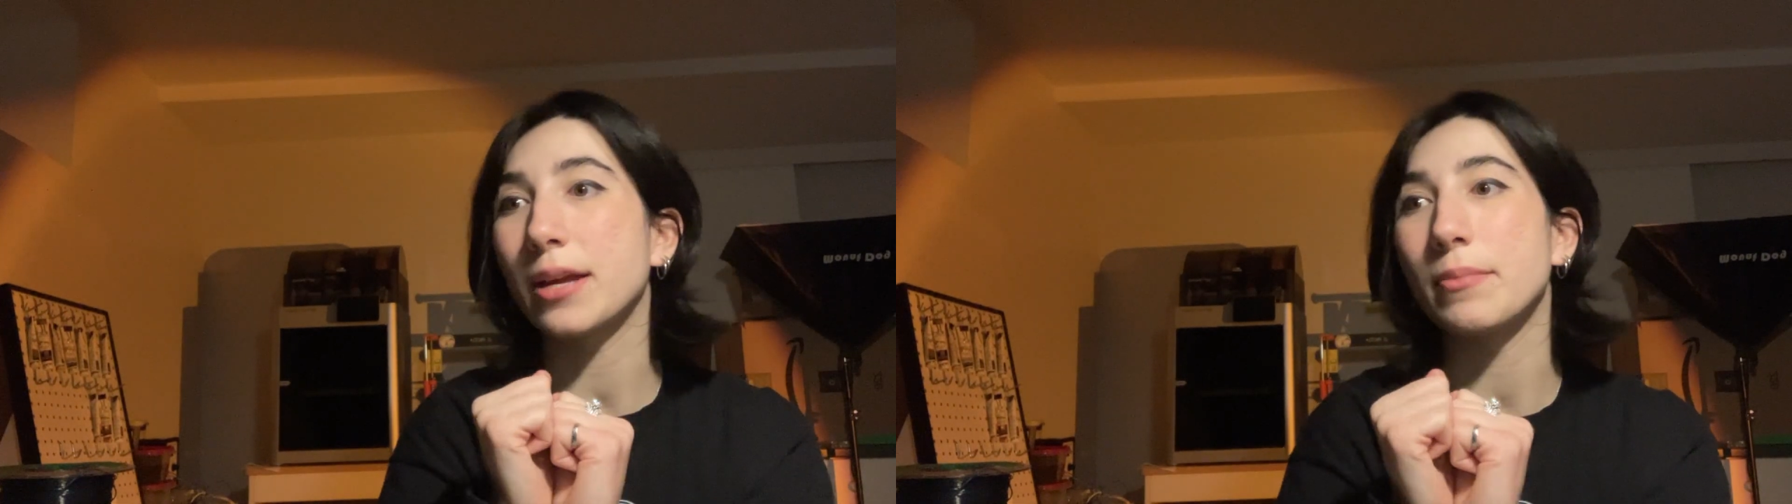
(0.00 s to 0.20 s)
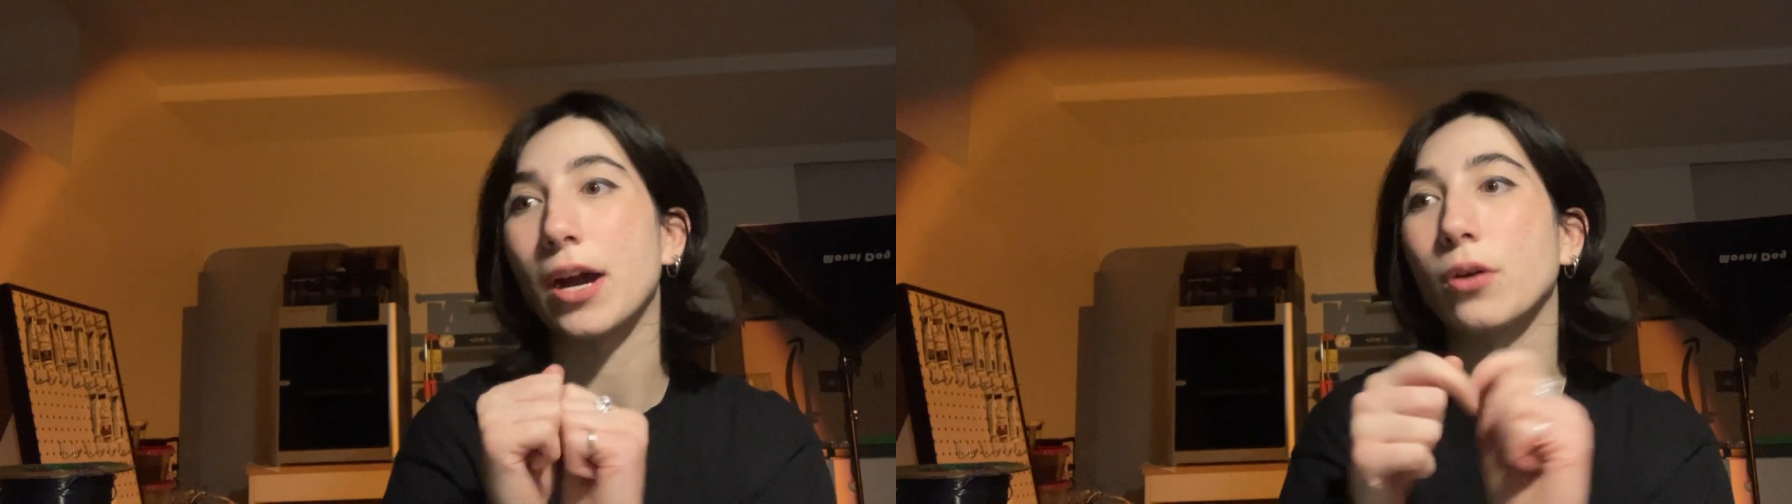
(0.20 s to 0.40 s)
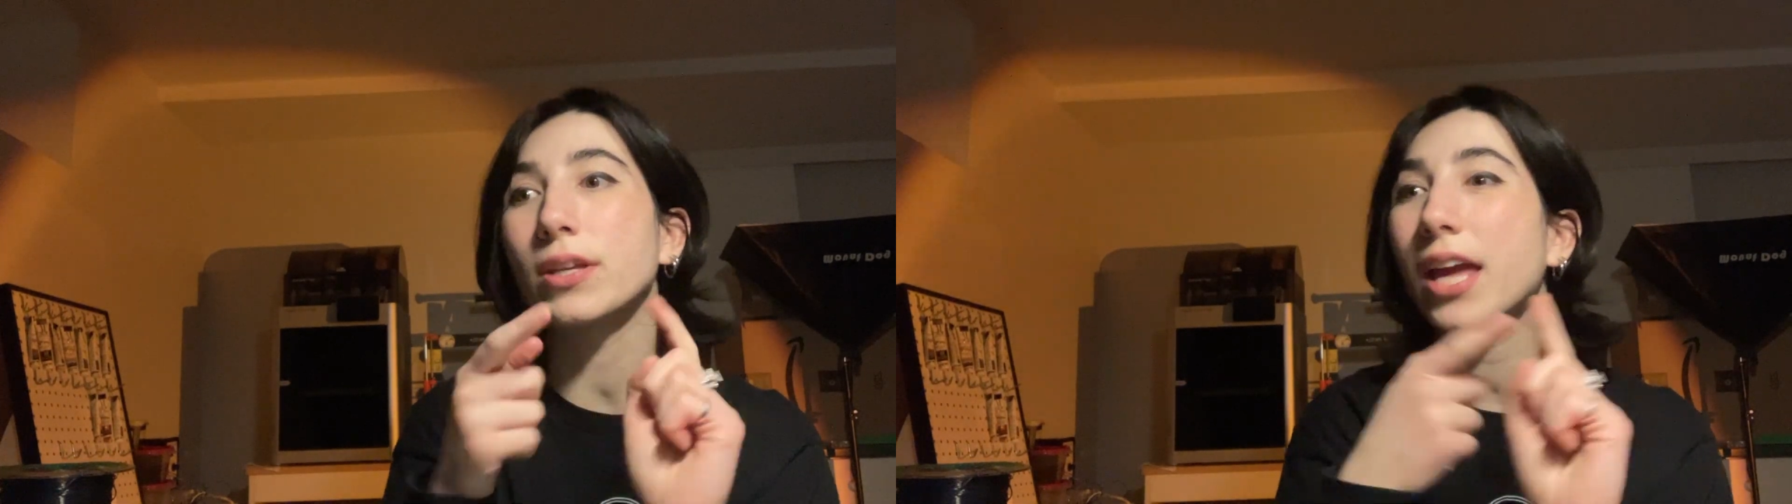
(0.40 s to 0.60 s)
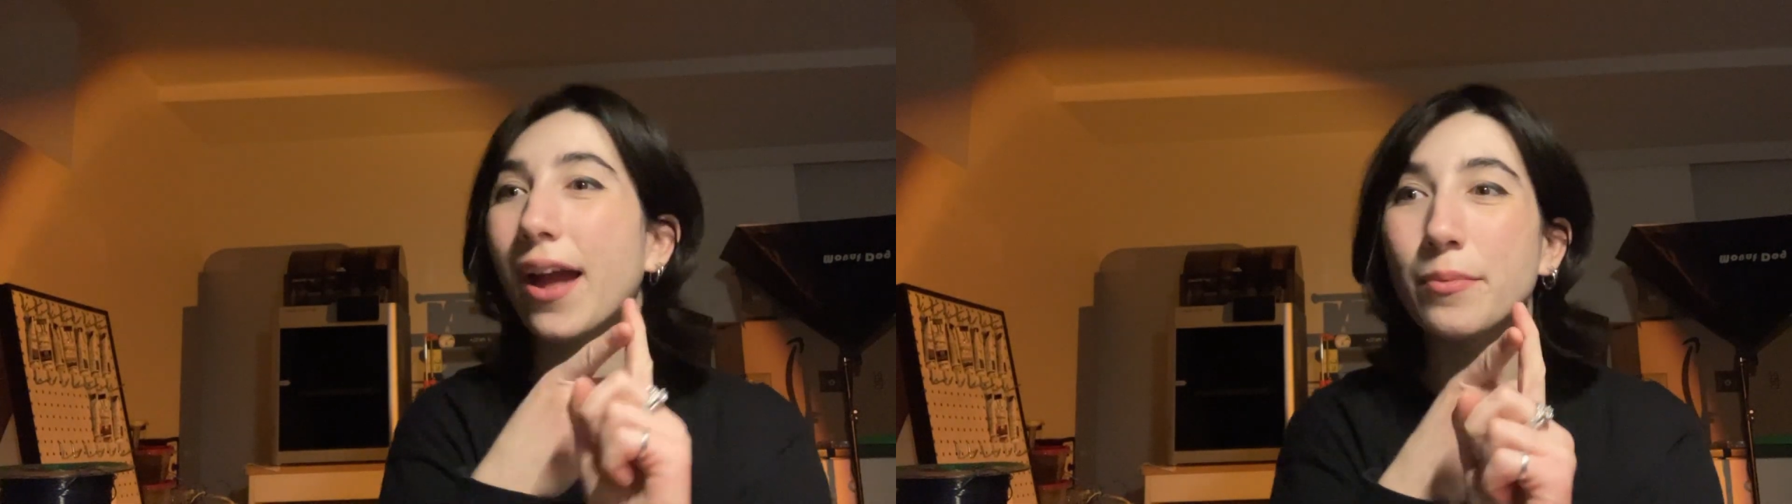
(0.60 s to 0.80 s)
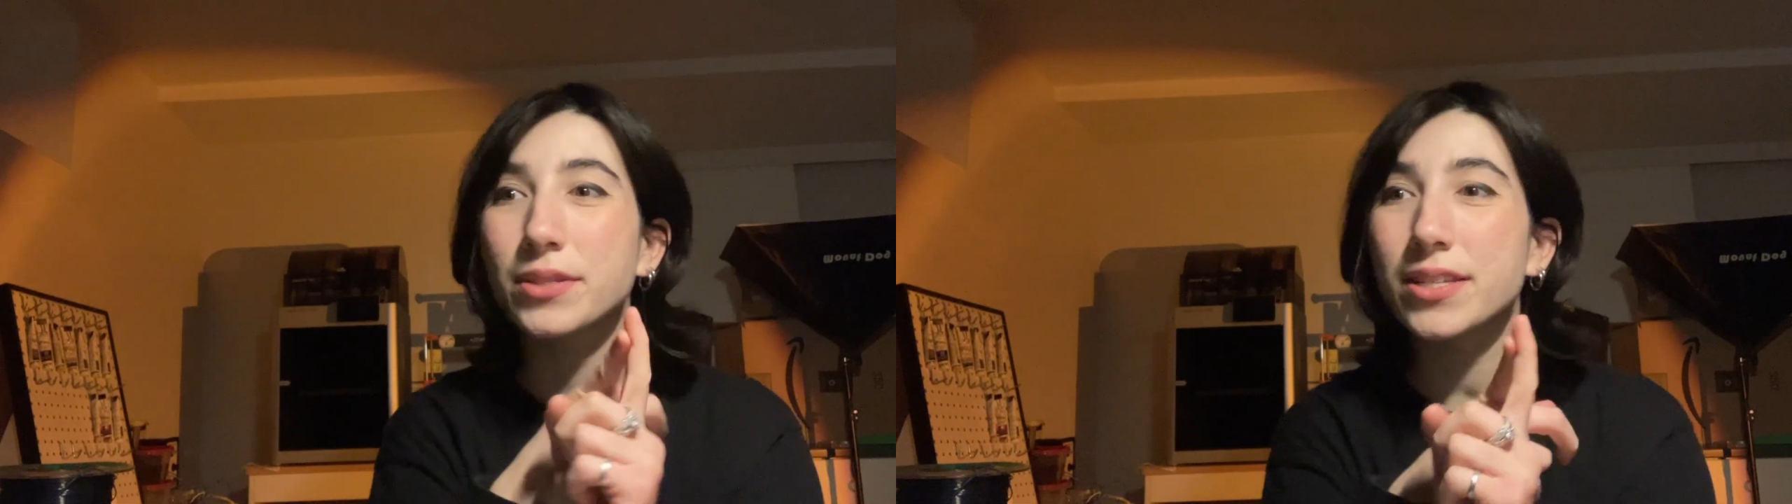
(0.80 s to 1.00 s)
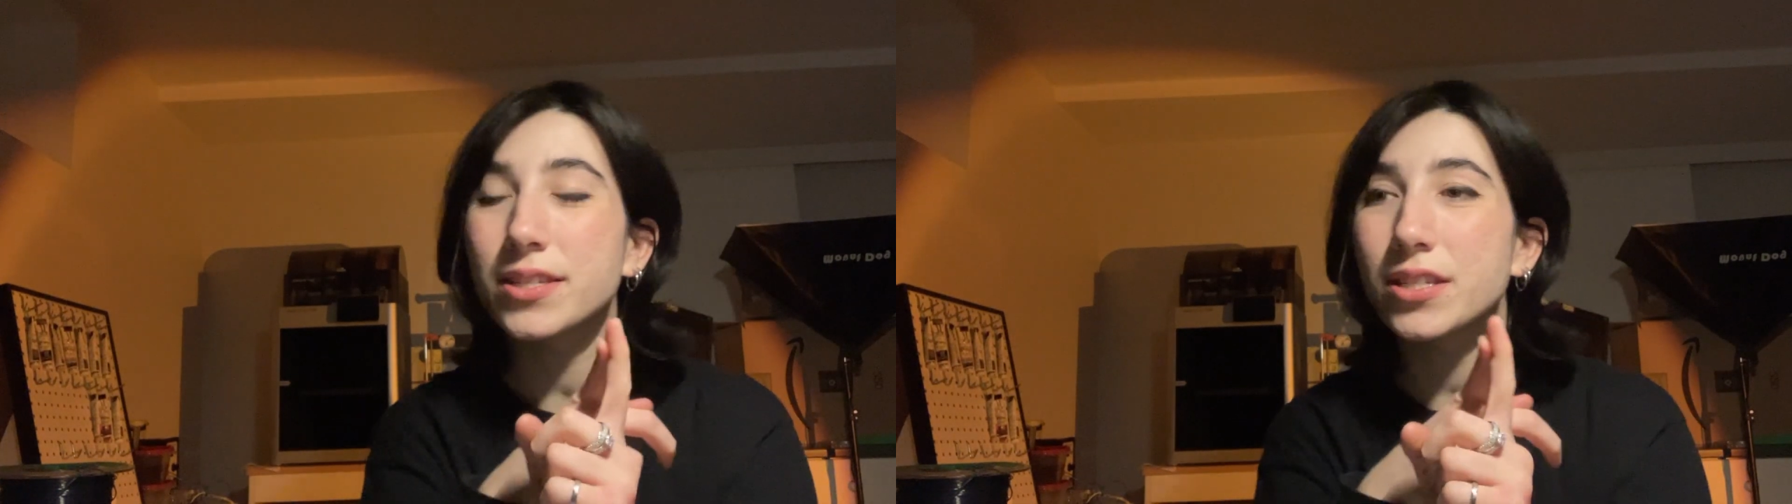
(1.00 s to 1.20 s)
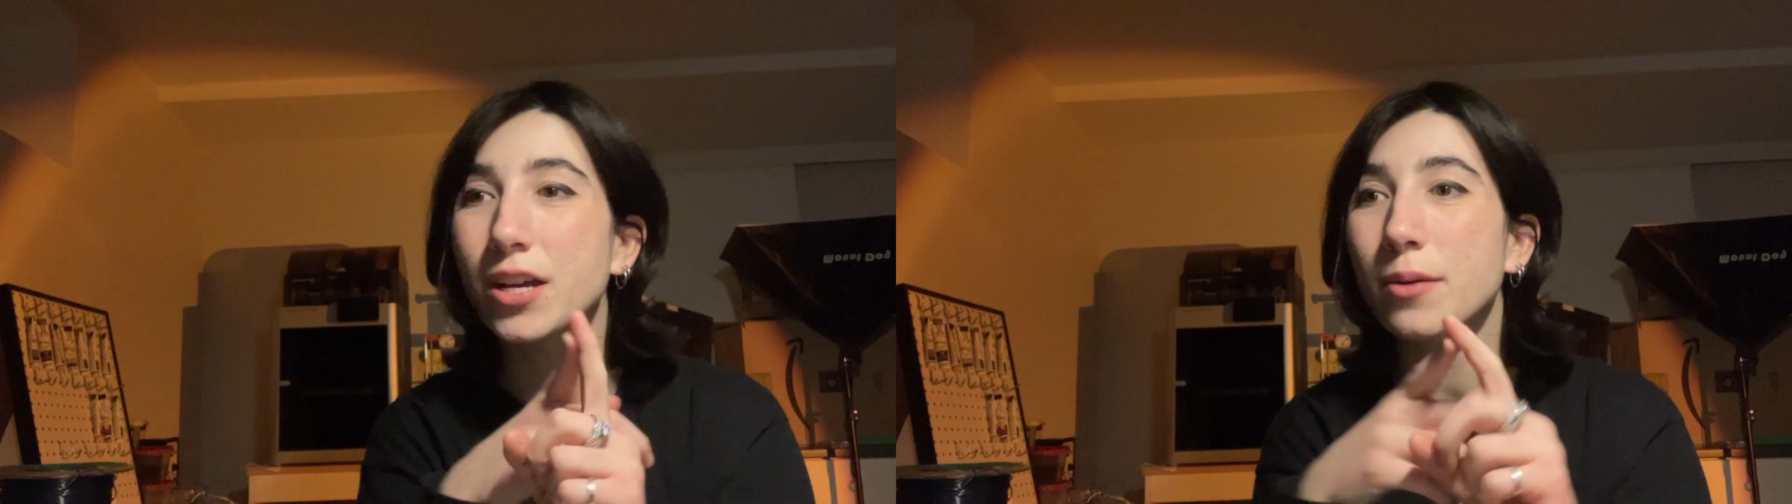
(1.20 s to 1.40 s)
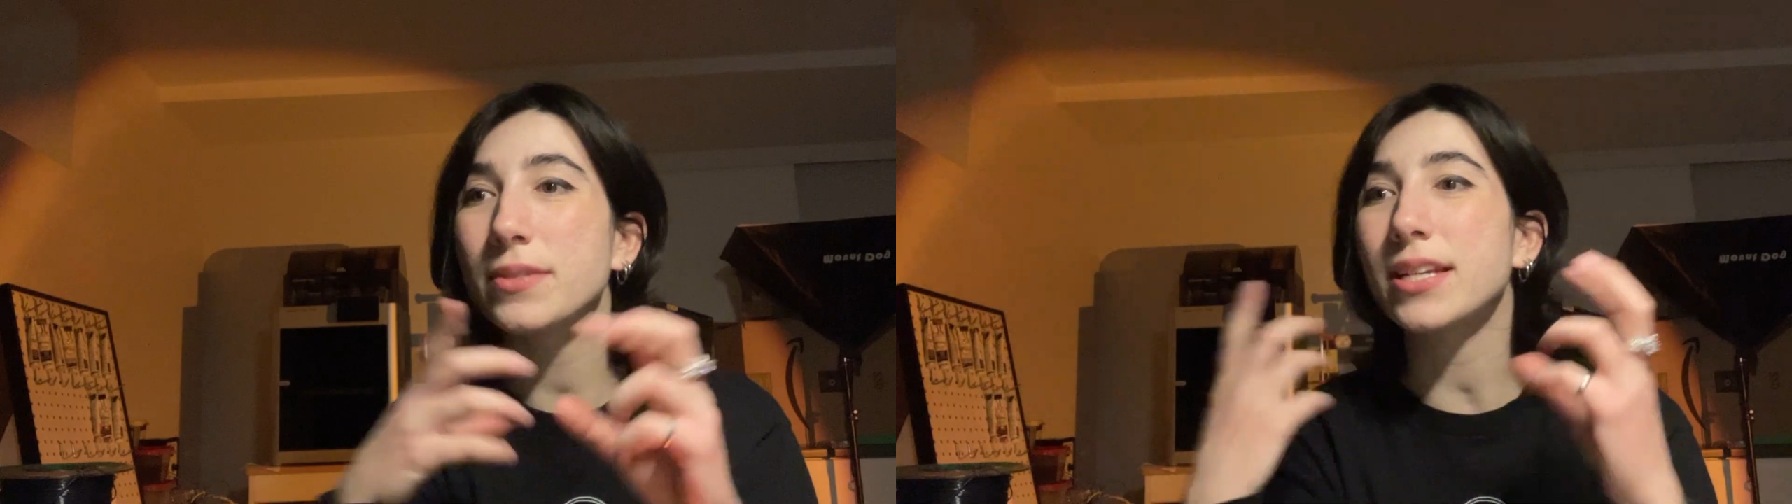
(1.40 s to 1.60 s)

about CAM systems